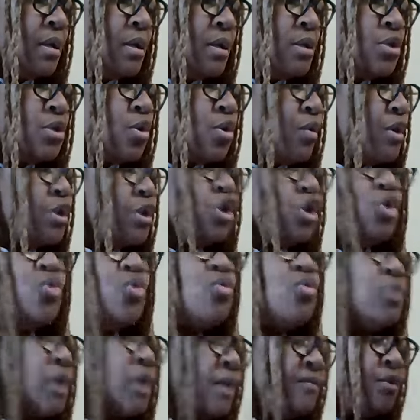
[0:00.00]
So this new
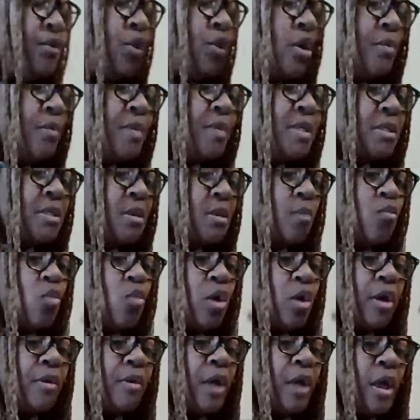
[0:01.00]
love is going to be
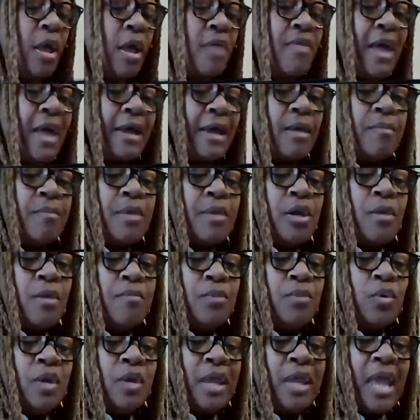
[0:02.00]
someone that could be
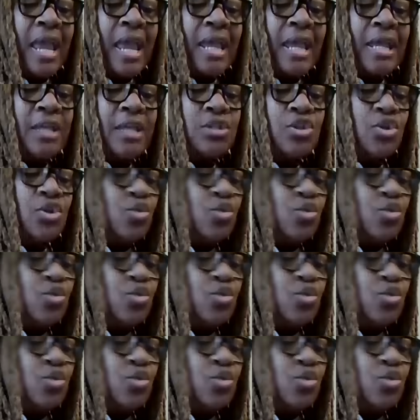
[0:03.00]
communicating to